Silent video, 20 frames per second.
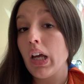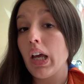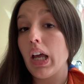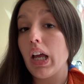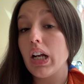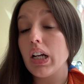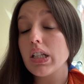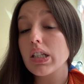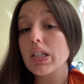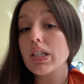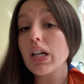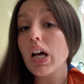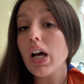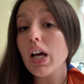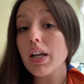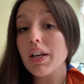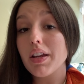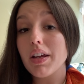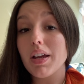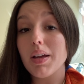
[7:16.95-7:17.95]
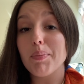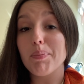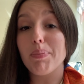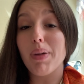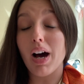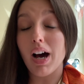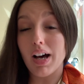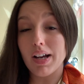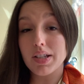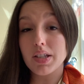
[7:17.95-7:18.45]
and it's not
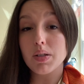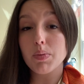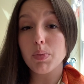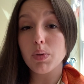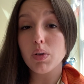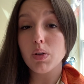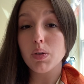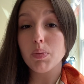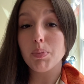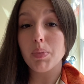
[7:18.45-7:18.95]
impossible,